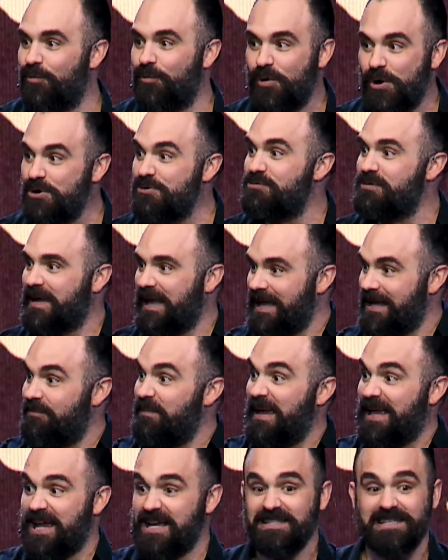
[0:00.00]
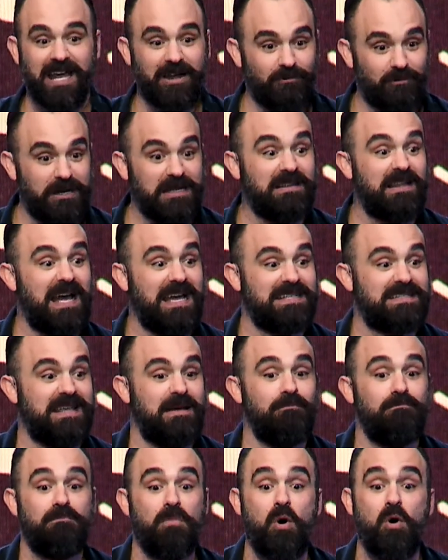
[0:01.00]
wounding because I realize
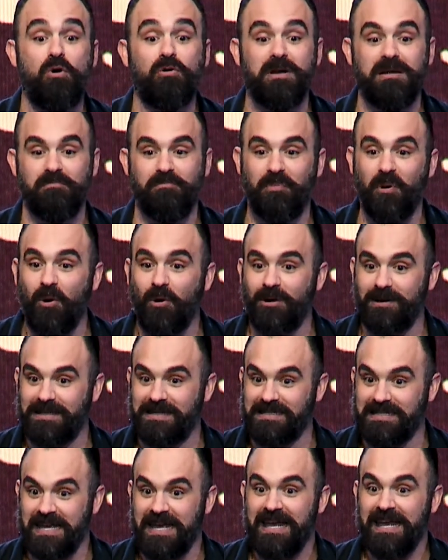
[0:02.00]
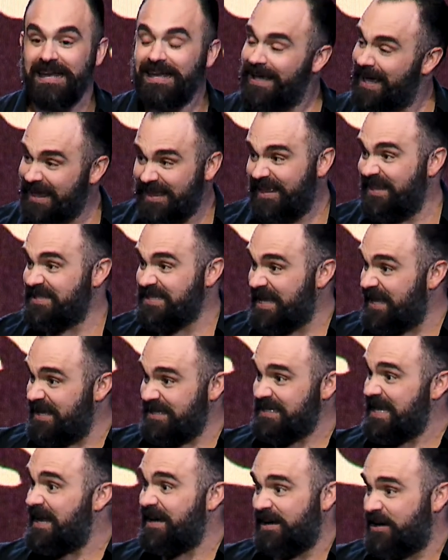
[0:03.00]
that more important, is that
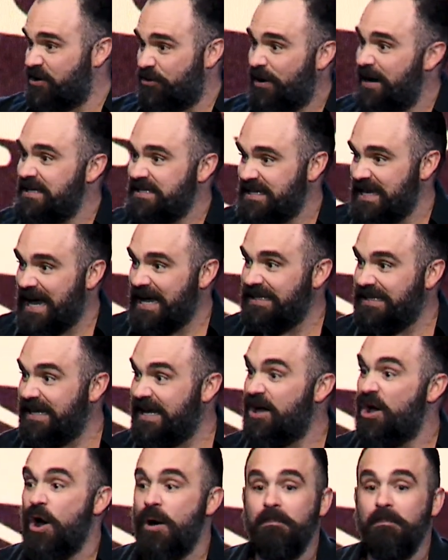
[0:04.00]
a crazy idea?